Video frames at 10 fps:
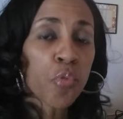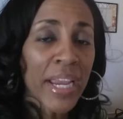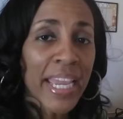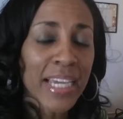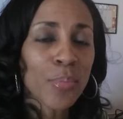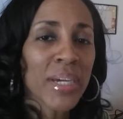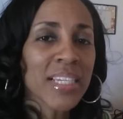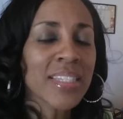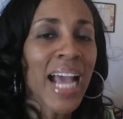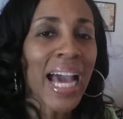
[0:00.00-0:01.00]
red, but
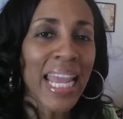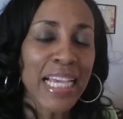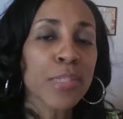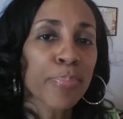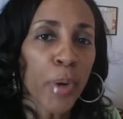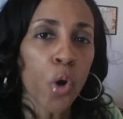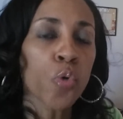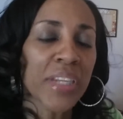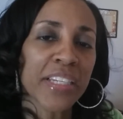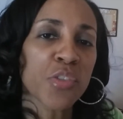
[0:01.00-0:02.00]
it's not as
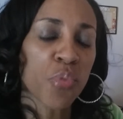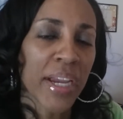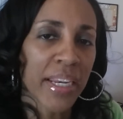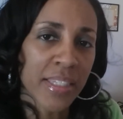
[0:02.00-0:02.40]
bold as red.